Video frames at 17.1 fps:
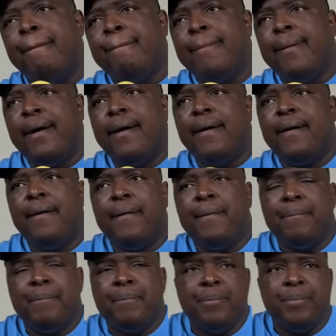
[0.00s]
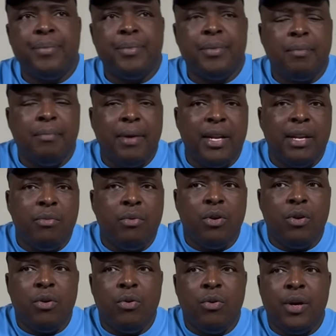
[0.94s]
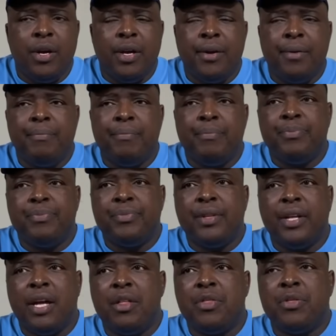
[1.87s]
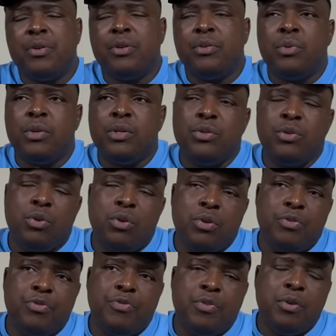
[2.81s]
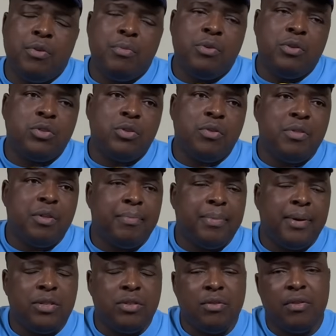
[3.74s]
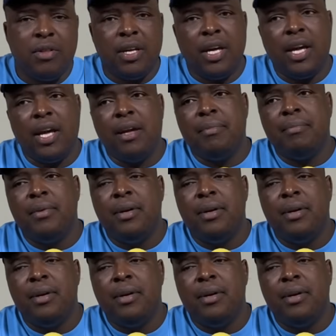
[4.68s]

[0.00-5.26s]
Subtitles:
Malibongwe, I thought was good for most of the parts of the game.